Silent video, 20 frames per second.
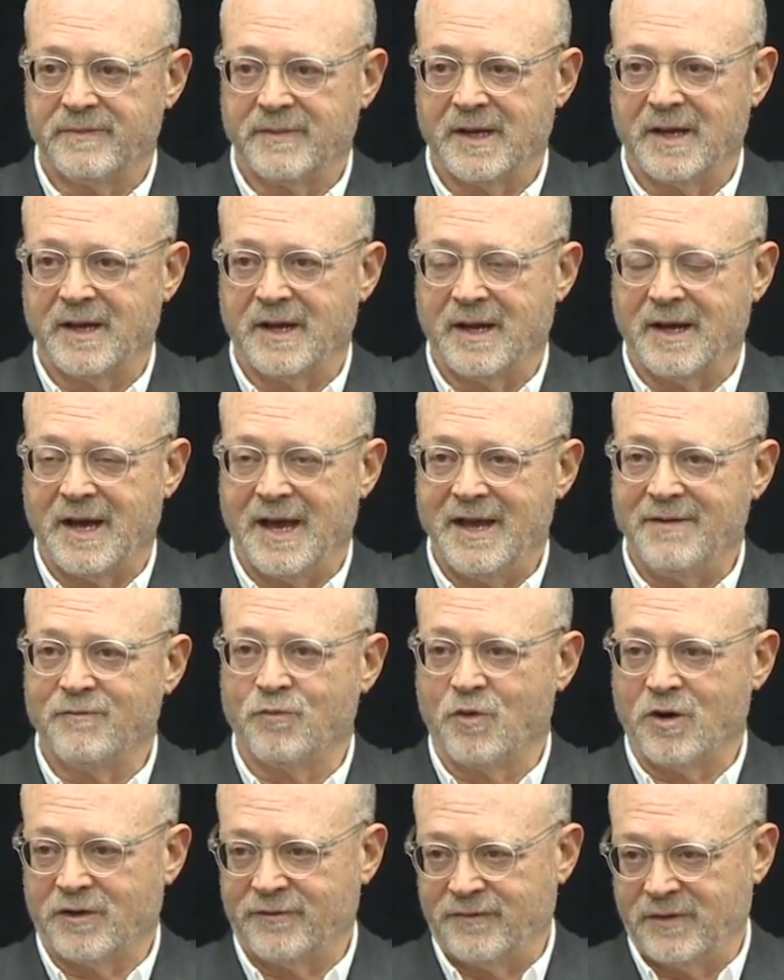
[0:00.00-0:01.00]
Uh, I've
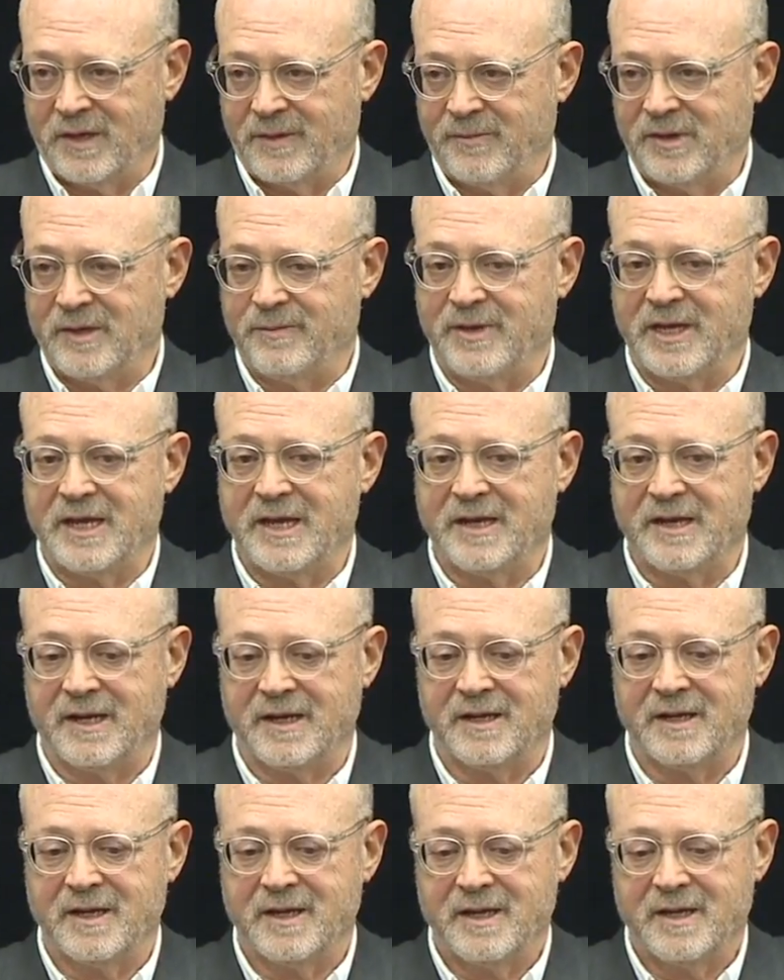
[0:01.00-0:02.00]
worked for them in the
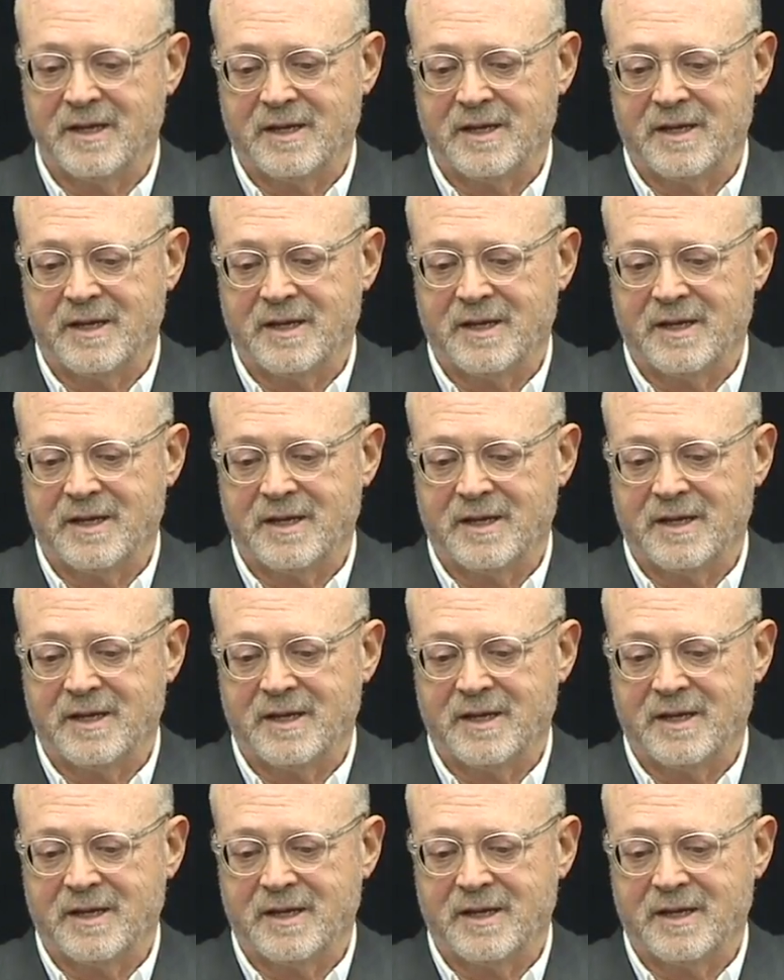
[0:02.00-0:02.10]
beginning.